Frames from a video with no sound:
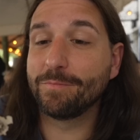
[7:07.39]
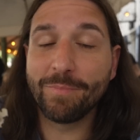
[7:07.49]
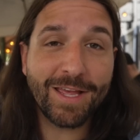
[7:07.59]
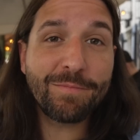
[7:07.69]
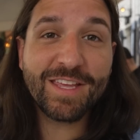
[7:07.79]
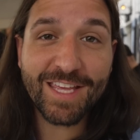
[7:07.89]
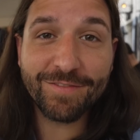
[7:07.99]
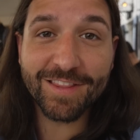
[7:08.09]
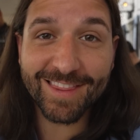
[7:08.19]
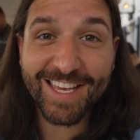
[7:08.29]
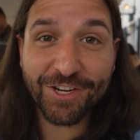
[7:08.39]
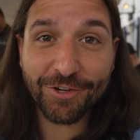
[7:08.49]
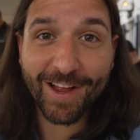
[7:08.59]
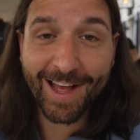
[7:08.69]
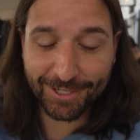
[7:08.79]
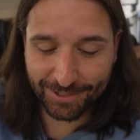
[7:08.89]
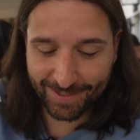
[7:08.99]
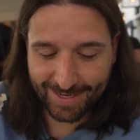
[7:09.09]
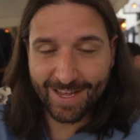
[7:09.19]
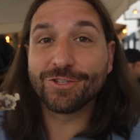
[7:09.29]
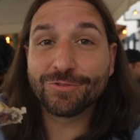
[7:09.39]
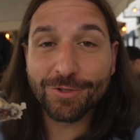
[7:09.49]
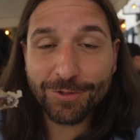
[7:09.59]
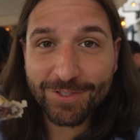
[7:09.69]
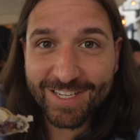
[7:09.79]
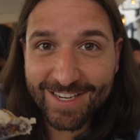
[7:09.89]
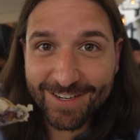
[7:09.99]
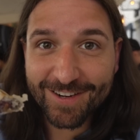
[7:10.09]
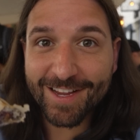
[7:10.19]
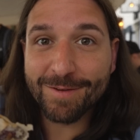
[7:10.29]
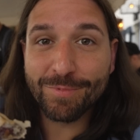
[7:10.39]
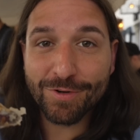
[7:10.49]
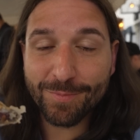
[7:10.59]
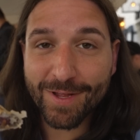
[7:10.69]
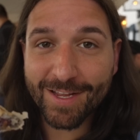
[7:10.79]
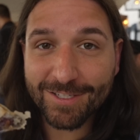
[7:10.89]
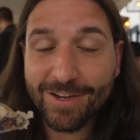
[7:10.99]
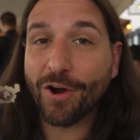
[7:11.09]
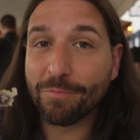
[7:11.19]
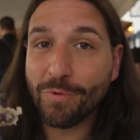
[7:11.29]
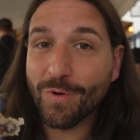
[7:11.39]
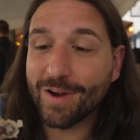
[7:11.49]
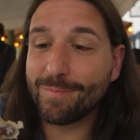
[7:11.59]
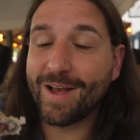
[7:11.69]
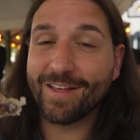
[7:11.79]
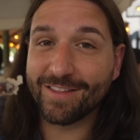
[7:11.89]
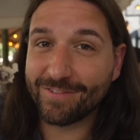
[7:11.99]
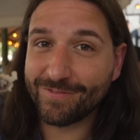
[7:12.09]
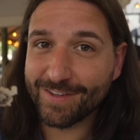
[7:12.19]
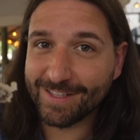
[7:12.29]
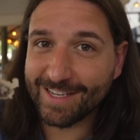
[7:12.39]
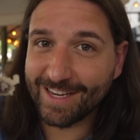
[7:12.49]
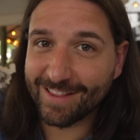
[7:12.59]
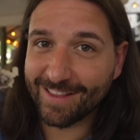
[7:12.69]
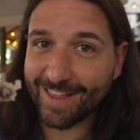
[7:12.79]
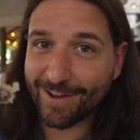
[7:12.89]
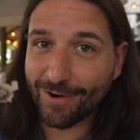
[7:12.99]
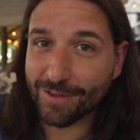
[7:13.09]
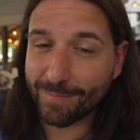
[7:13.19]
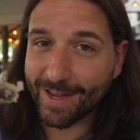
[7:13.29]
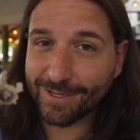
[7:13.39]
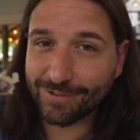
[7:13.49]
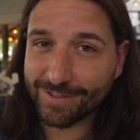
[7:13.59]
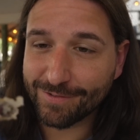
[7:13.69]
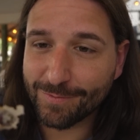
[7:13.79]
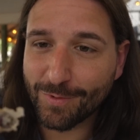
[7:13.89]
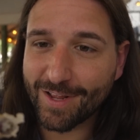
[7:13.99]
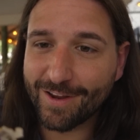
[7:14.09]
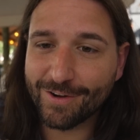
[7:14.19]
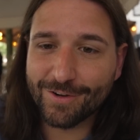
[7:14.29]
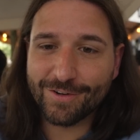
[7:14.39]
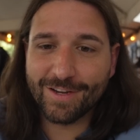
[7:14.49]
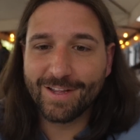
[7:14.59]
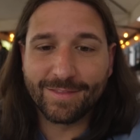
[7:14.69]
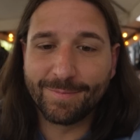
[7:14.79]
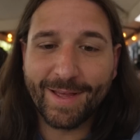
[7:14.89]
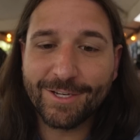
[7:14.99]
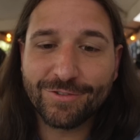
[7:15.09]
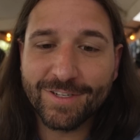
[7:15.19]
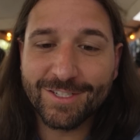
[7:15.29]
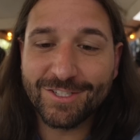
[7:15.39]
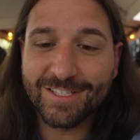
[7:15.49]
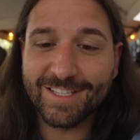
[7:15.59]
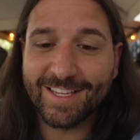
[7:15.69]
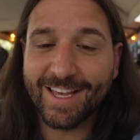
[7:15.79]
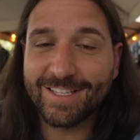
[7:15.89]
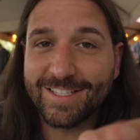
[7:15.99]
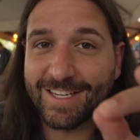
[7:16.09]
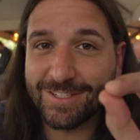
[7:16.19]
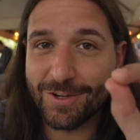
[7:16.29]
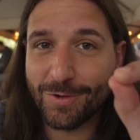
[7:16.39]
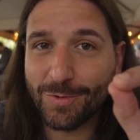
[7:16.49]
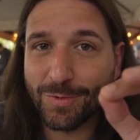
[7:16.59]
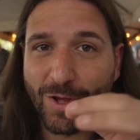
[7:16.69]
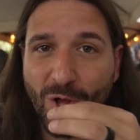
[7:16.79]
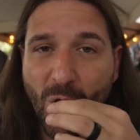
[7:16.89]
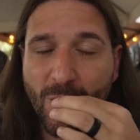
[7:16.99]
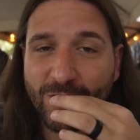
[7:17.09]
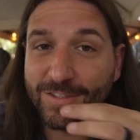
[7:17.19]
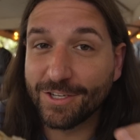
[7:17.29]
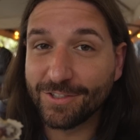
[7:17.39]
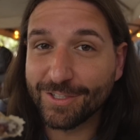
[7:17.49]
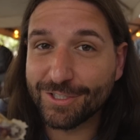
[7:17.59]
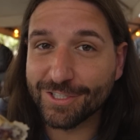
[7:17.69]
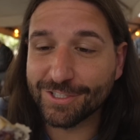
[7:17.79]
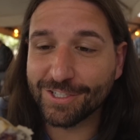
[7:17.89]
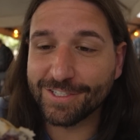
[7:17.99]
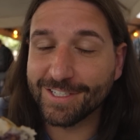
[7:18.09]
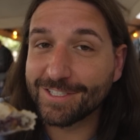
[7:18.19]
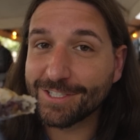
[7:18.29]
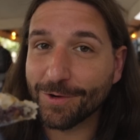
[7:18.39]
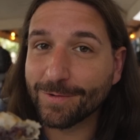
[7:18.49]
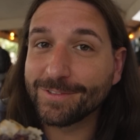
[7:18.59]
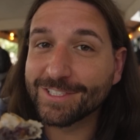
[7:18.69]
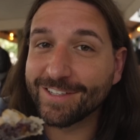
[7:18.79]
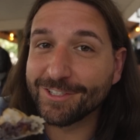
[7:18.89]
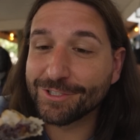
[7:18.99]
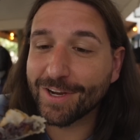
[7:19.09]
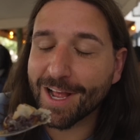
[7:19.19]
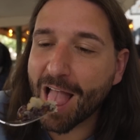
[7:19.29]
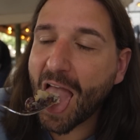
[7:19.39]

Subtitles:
maybe even thinner actually. Strudels here in Budapest are more about the filling than they are the pastry from what I heard. The pastry is just the casing to hold all the delicious goodness. So let's give it a try.